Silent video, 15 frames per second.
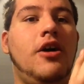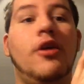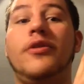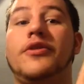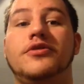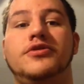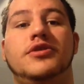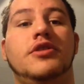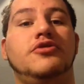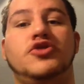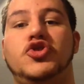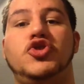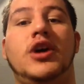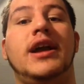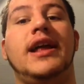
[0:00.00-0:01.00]
oh, they're they're
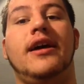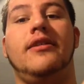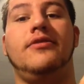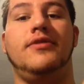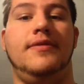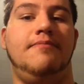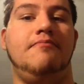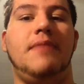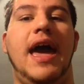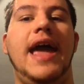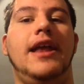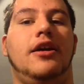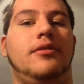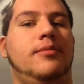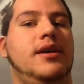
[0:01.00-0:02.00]
just trying to
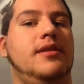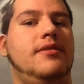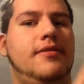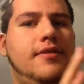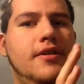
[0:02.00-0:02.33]
hate on me.